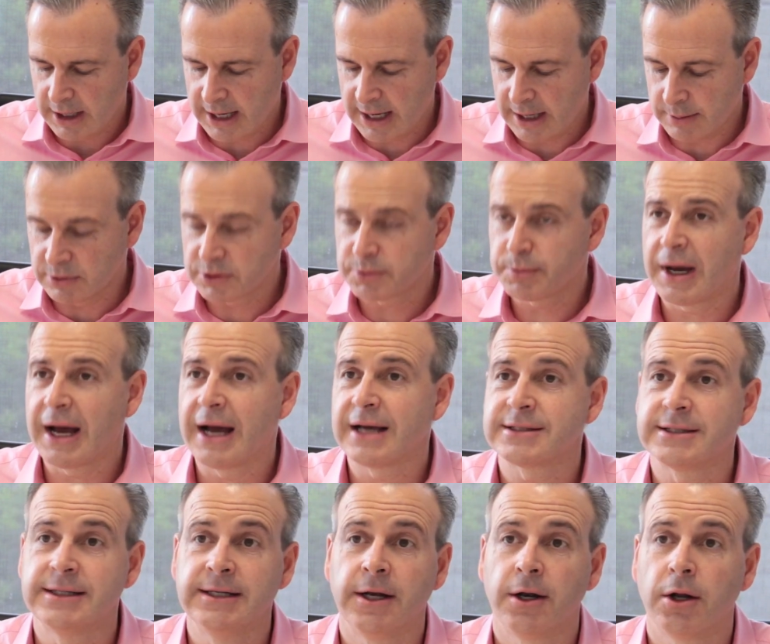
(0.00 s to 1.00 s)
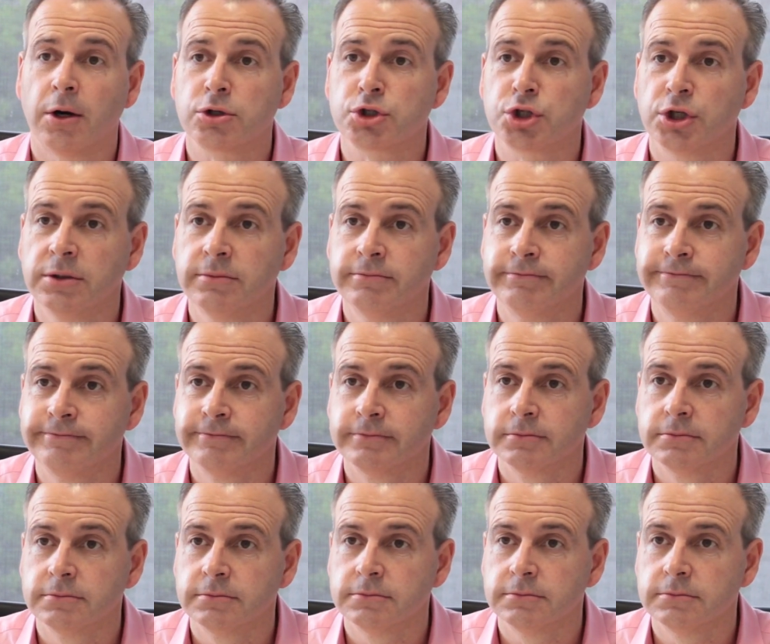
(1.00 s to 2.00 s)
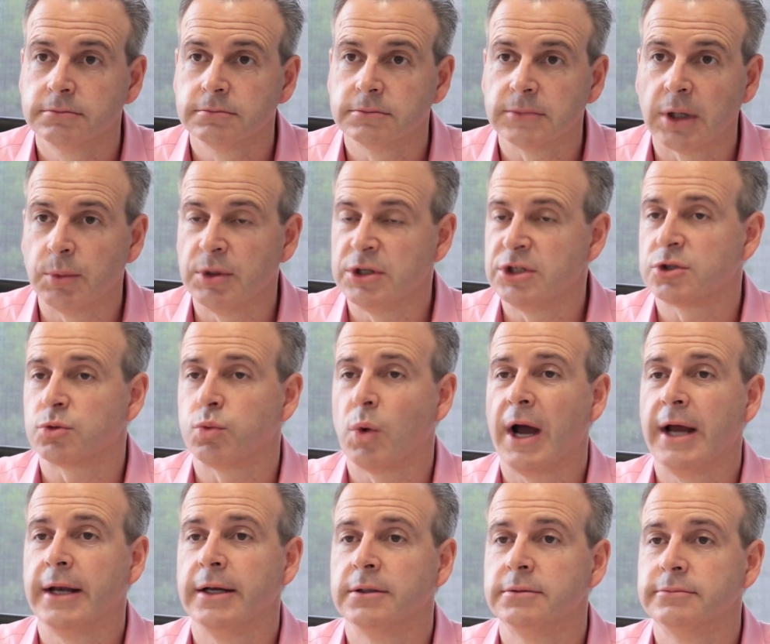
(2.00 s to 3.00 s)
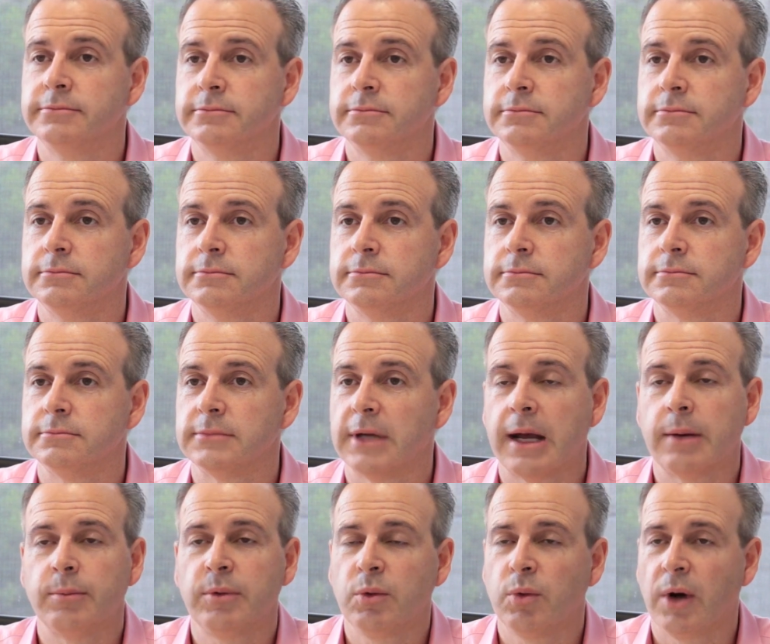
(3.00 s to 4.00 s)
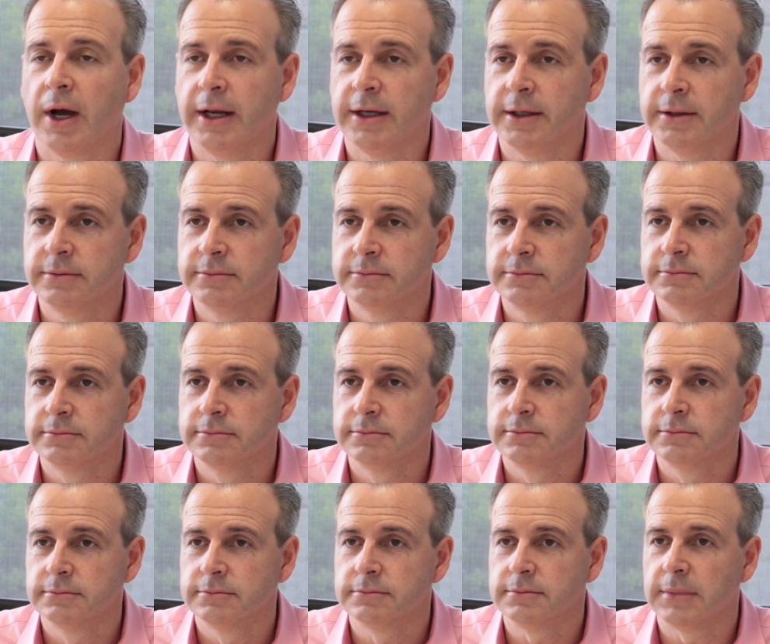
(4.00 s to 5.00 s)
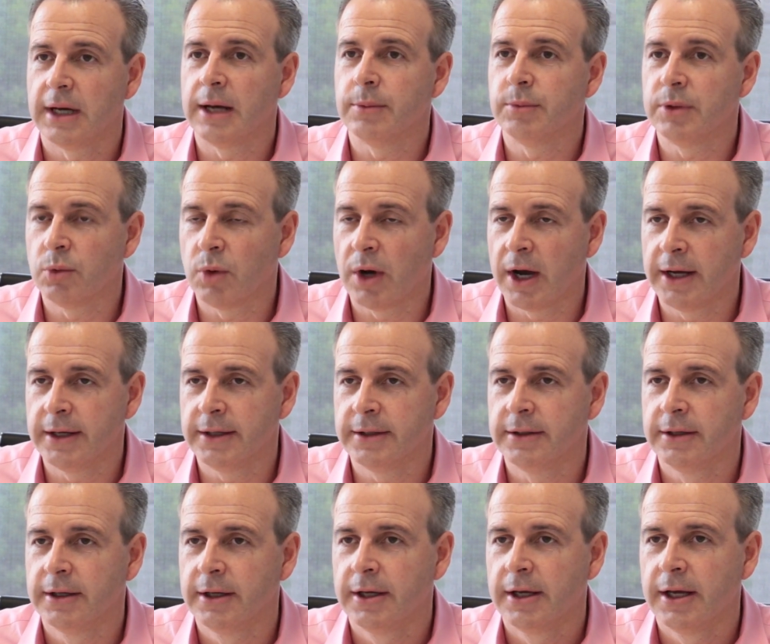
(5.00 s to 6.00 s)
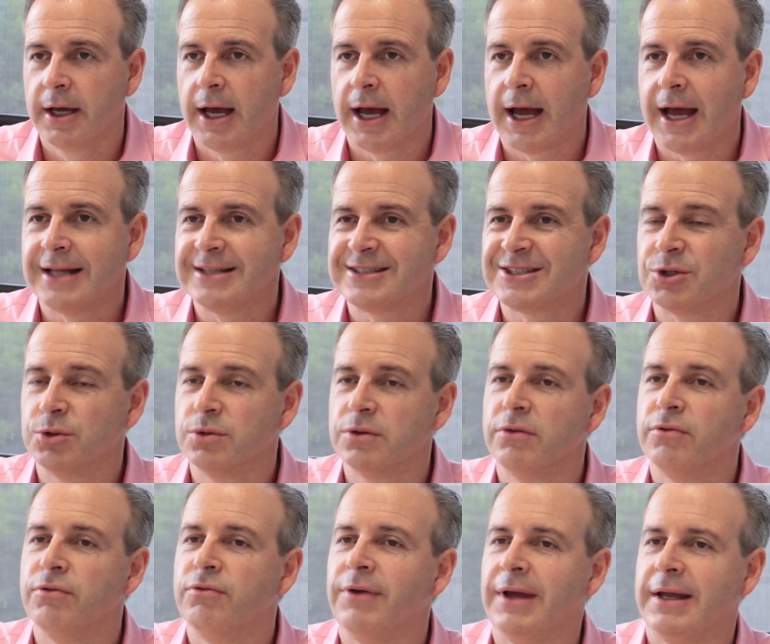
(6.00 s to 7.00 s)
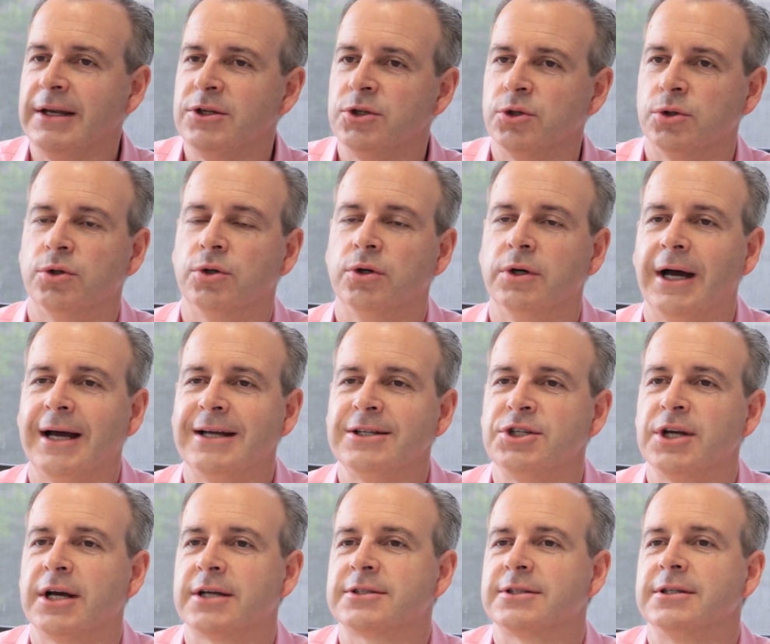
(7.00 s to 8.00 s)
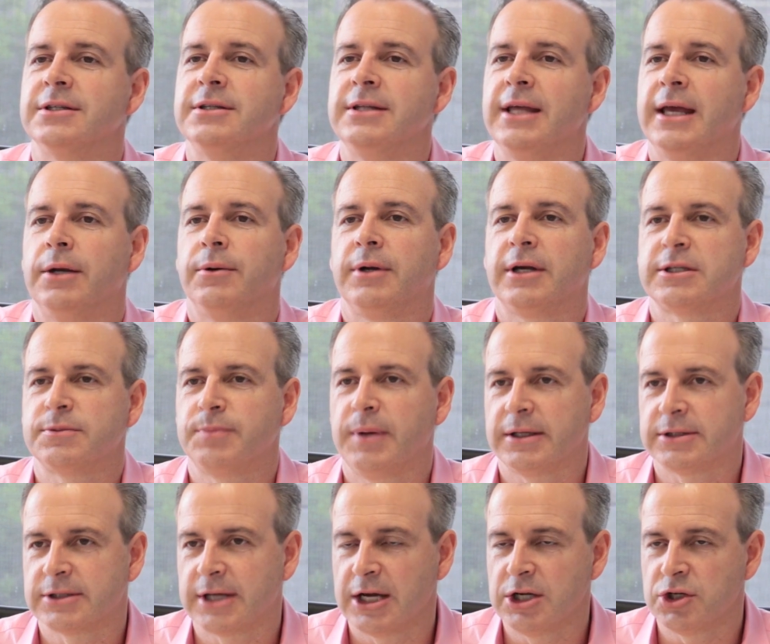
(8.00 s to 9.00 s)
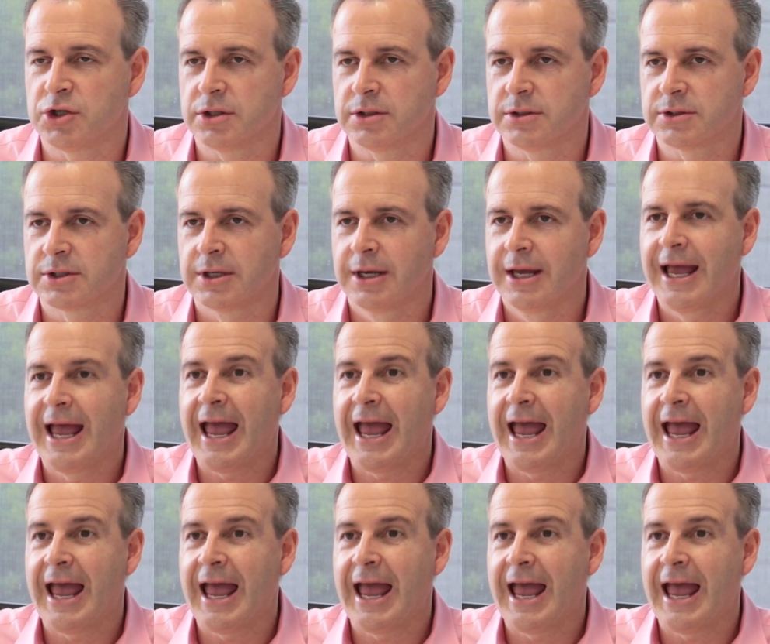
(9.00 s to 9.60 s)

it was passed in at auction and we just waited and we waited and we waited until the vendor adjusted their expectations